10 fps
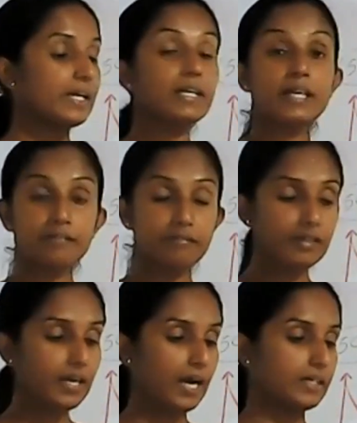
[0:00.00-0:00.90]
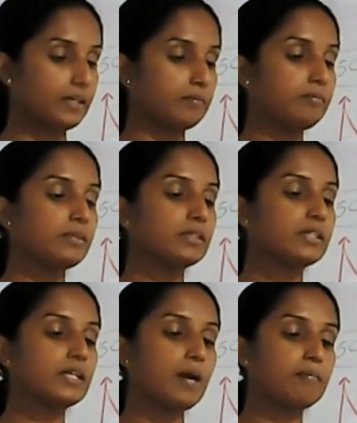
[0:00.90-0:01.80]
In every atom,
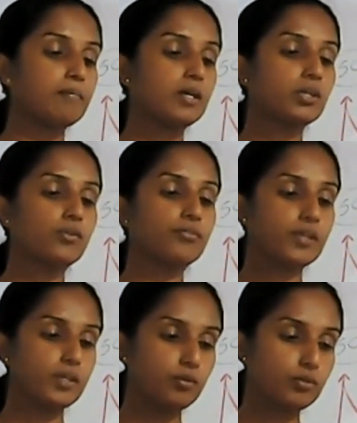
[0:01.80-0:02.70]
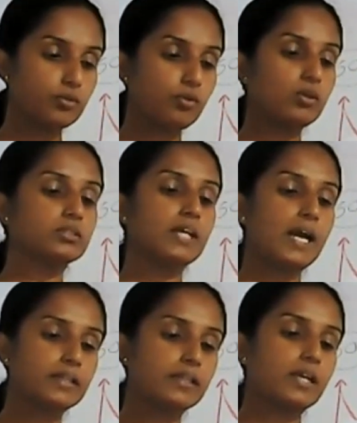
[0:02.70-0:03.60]
the number of neutrons
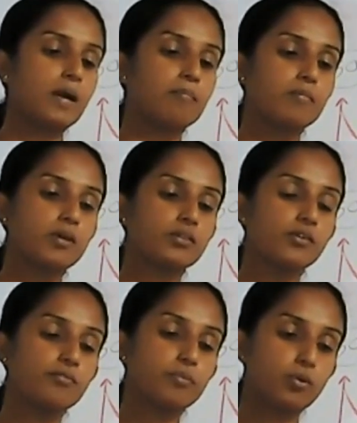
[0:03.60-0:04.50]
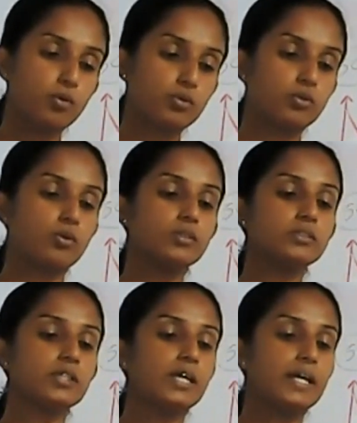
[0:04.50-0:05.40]
and the number of
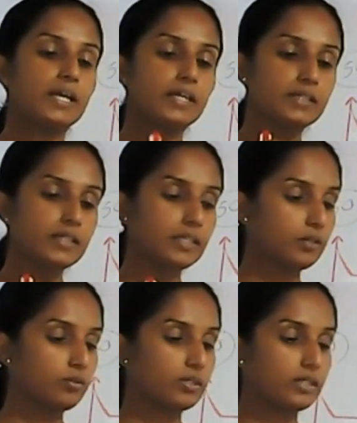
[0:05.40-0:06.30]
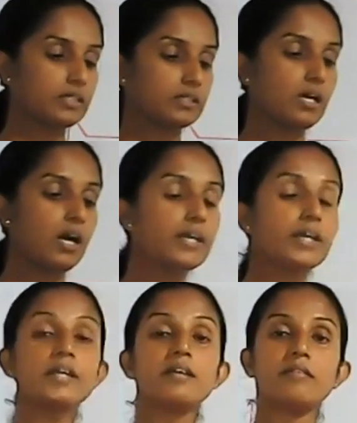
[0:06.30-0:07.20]
protons in the nucleus are
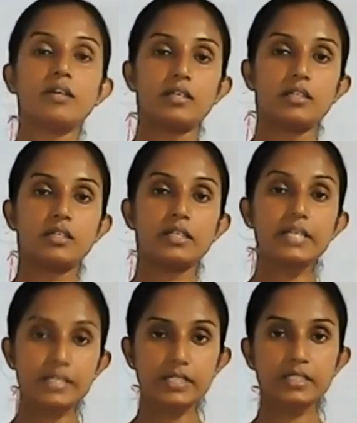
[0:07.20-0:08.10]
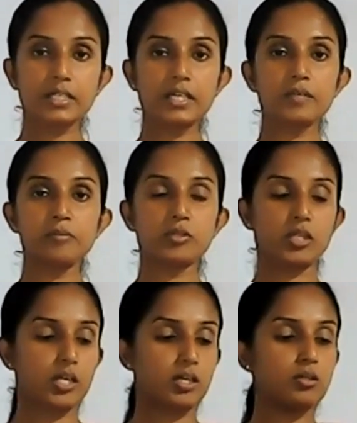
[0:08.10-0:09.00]
equal. Is it correct,
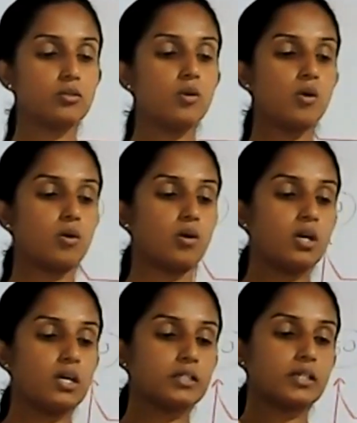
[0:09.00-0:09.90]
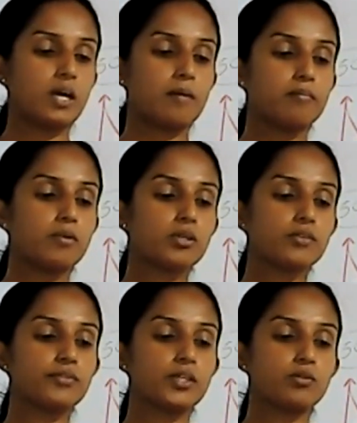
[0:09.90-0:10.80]
Pute? No. The number
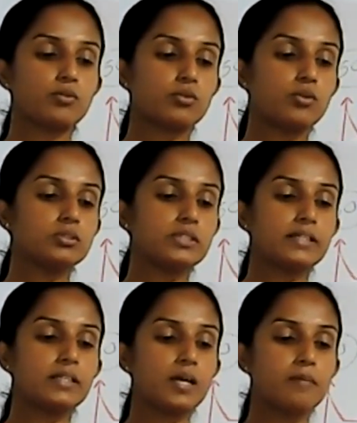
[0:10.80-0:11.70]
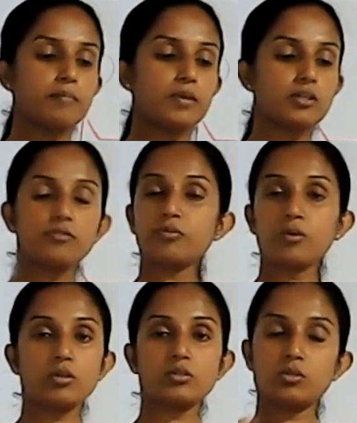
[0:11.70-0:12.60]
of neutrons and the number of
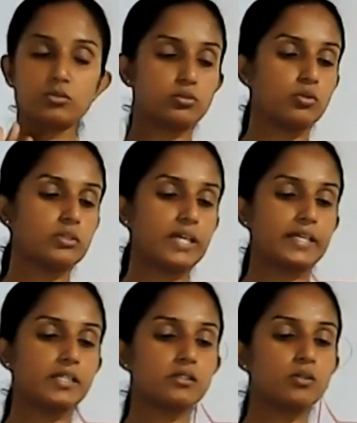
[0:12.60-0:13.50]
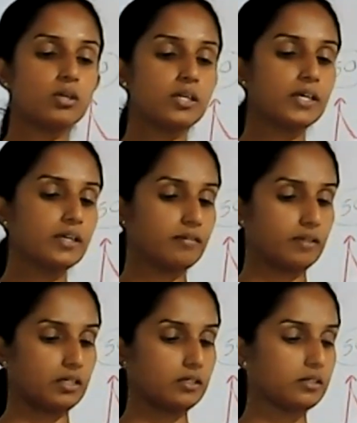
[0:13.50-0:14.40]
protons, no, that is not
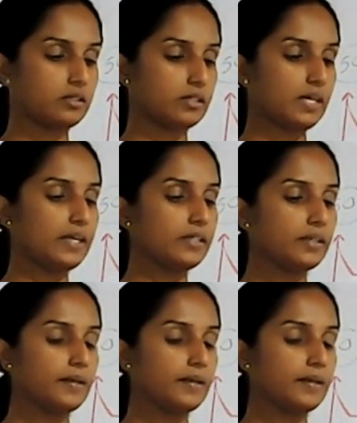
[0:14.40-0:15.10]
equal, right?